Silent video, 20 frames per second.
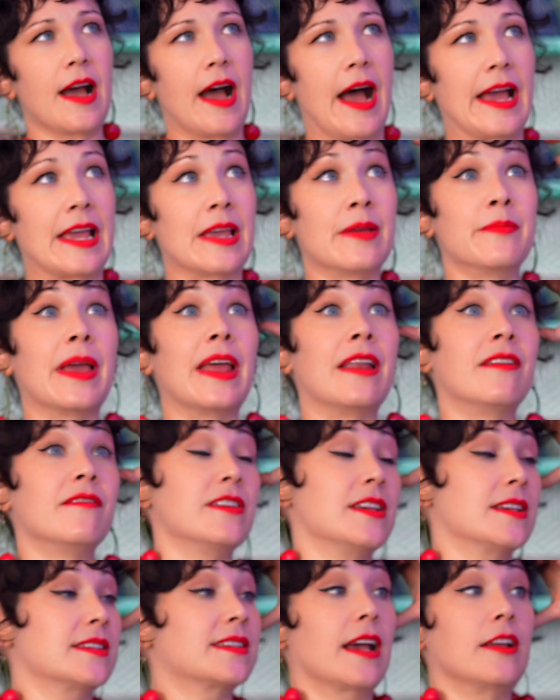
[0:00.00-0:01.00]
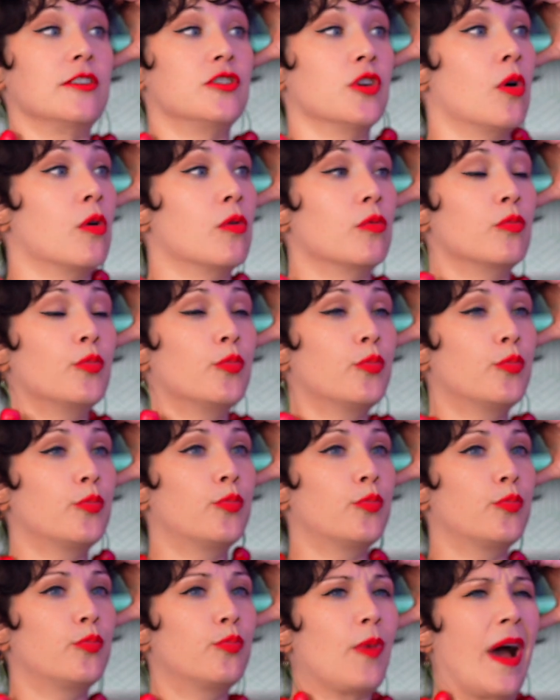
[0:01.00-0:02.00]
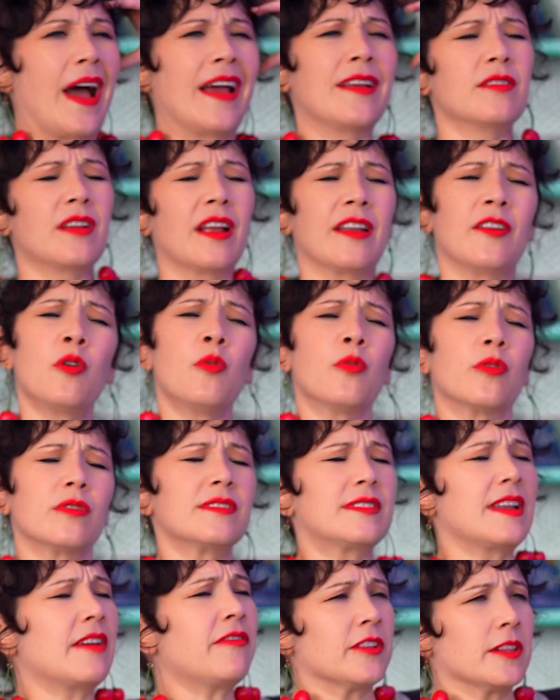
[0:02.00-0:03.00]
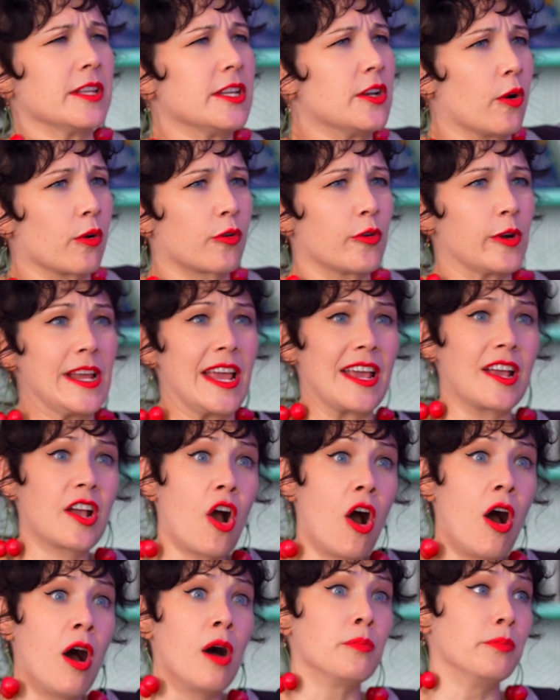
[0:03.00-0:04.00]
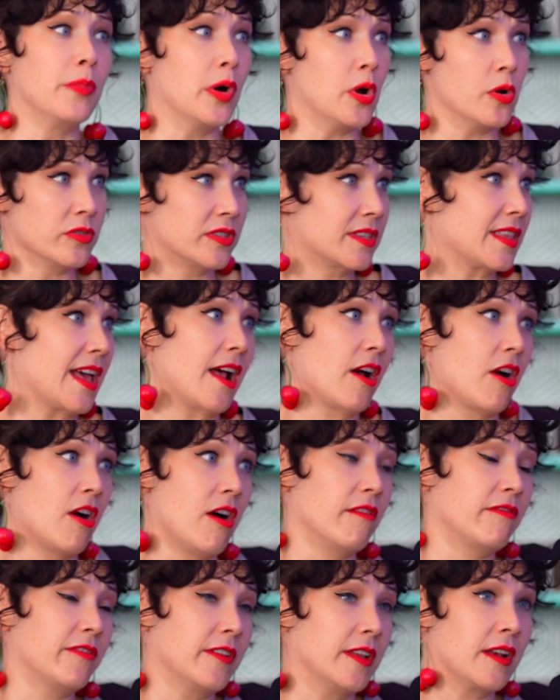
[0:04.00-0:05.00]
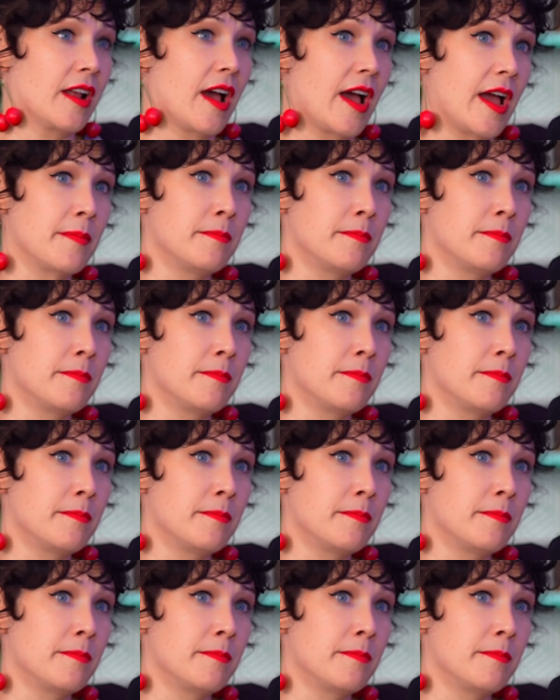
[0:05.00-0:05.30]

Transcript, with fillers: I am envious. I don't I, I don't definitely don't create combos that often. I